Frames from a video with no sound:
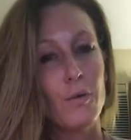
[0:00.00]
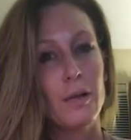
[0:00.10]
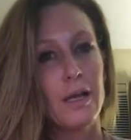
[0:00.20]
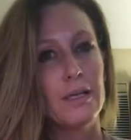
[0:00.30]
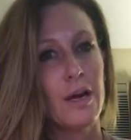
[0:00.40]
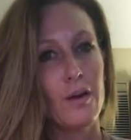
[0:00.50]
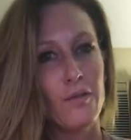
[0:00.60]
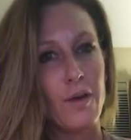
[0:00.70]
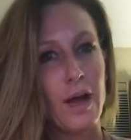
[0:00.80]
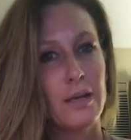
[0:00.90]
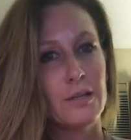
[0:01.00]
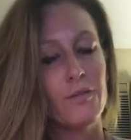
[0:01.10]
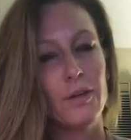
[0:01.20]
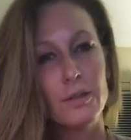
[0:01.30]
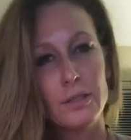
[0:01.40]
We're like terrified to
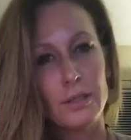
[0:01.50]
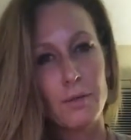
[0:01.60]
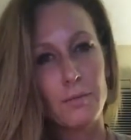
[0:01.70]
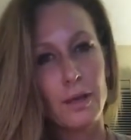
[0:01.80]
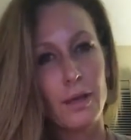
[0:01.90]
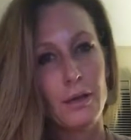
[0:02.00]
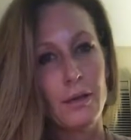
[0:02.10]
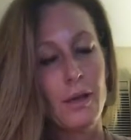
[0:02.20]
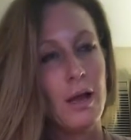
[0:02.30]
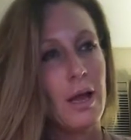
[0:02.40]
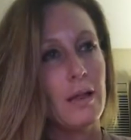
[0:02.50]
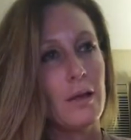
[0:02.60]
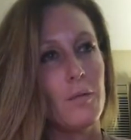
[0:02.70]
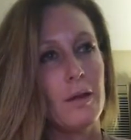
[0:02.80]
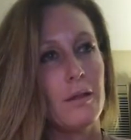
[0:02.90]
feel something
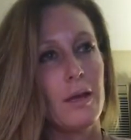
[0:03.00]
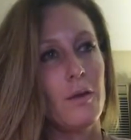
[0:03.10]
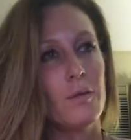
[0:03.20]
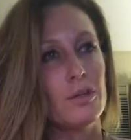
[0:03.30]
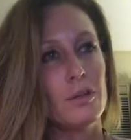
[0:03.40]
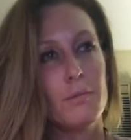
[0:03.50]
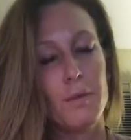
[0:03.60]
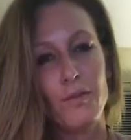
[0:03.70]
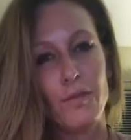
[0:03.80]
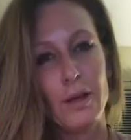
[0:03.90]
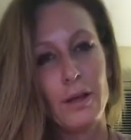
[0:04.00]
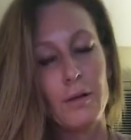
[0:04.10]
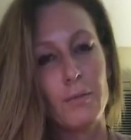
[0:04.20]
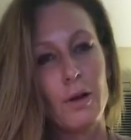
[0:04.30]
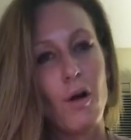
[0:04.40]
that we think we shouldn't be
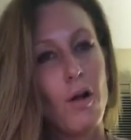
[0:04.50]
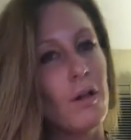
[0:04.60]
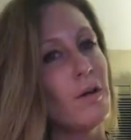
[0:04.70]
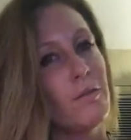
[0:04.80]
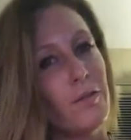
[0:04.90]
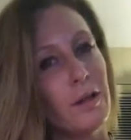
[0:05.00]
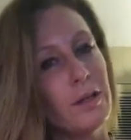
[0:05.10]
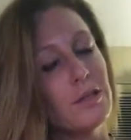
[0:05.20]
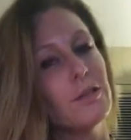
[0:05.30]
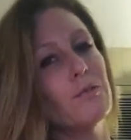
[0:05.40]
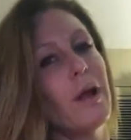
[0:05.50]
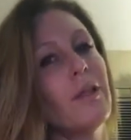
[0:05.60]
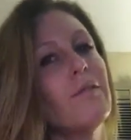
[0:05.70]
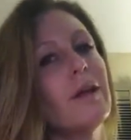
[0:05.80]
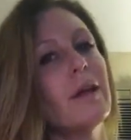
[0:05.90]
feeling. But all our feelings are
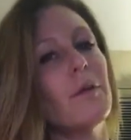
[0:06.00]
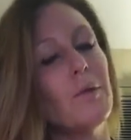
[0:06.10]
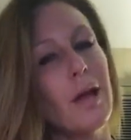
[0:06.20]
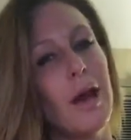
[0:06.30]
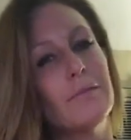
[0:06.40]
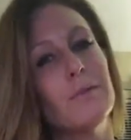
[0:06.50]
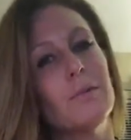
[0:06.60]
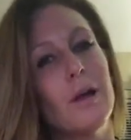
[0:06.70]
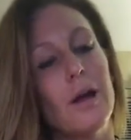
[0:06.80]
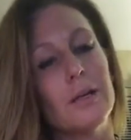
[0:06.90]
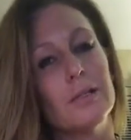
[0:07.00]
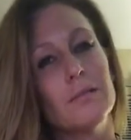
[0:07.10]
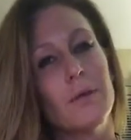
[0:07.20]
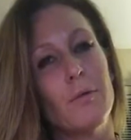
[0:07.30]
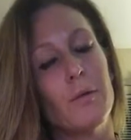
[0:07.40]
relevant, and we have to be honest
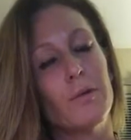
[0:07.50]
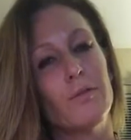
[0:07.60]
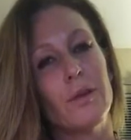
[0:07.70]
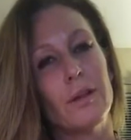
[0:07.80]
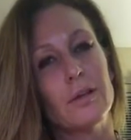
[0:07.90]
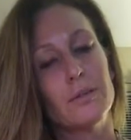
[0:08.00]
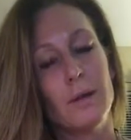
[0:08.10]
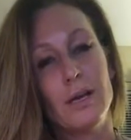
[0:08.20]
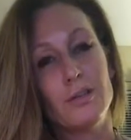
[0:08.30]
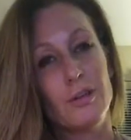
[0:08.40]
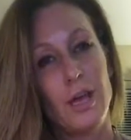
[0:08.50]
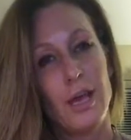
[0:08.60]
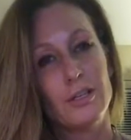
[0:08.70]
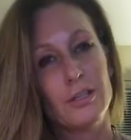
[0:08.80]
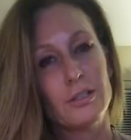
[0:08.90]
about what we're feeling, because you
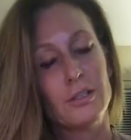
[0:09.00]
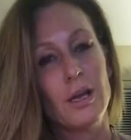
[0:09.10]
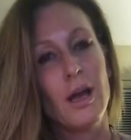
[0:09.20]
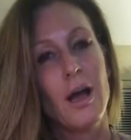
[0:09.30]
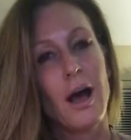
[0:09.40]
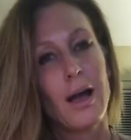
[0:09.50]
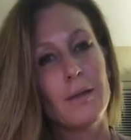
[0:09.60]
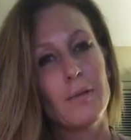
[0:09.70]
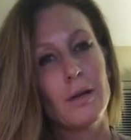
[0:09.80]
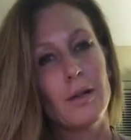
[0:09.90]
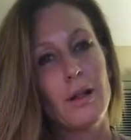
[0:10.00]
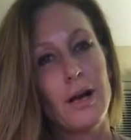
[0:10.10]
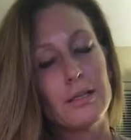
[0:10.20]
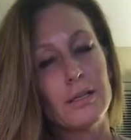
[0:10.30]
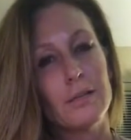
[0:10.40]
can't just hide them in a
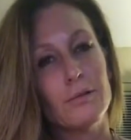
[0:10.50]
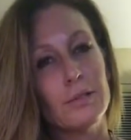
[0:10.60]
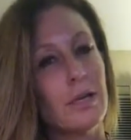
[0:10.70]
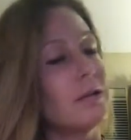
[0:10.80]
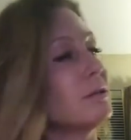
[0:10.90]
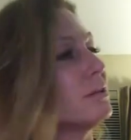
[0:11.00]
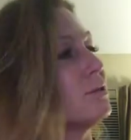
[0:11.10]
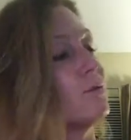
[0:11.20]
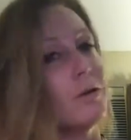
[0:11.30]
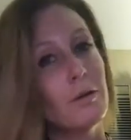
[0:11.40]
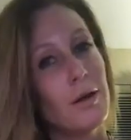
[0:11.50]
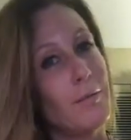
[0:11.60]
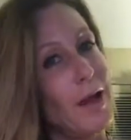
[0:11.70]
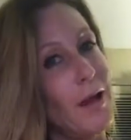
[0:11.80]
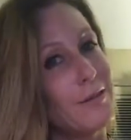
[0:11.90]
closet. Those skeletons will
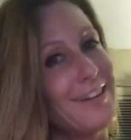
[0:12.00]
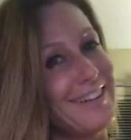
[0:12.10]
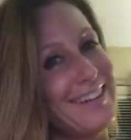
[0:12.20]
come out.